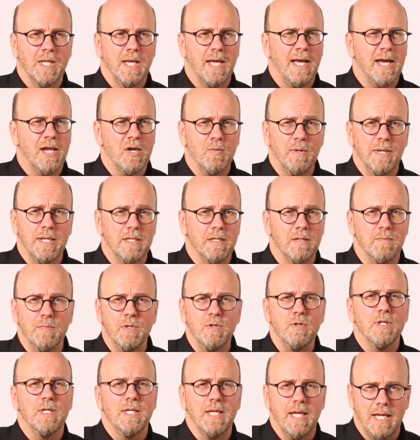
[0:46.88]
How do I
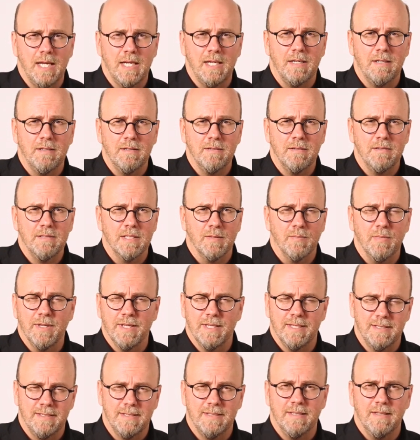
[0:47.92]
communicate some of
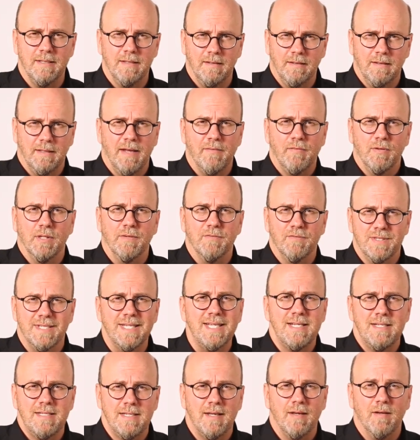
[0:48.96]
the level of
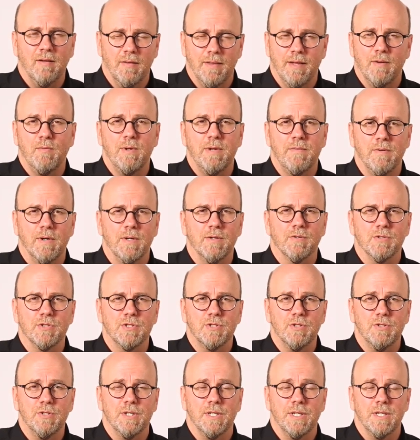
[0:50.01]
detail that we've
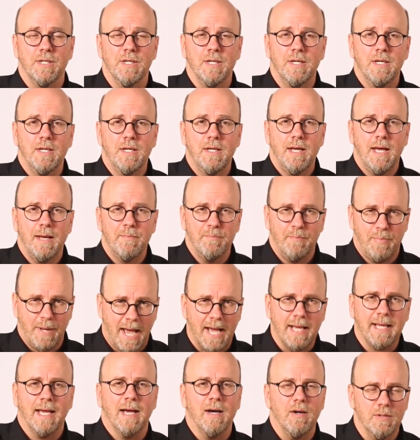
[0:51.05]
understood
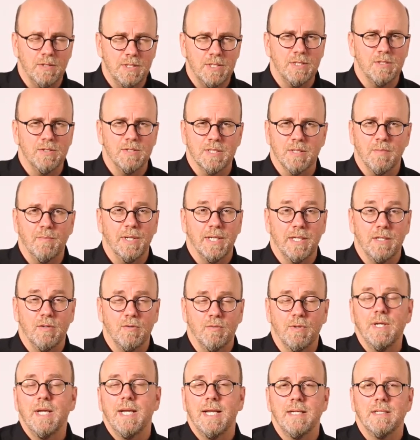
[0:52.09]
back out to somebody who
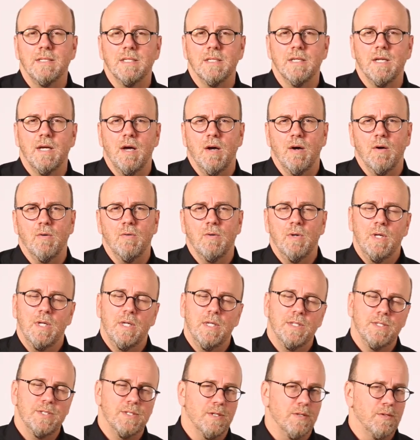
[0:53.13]
would need to know.
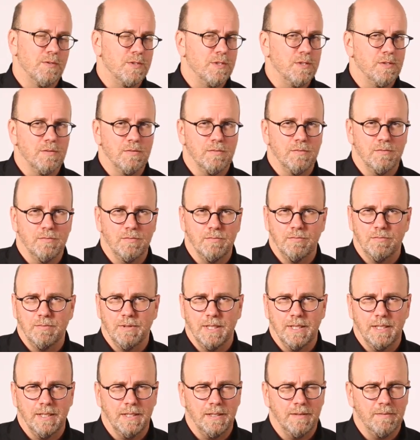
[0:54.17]
So to
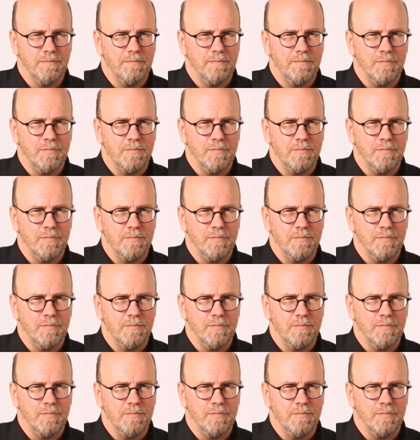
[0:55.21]
uh,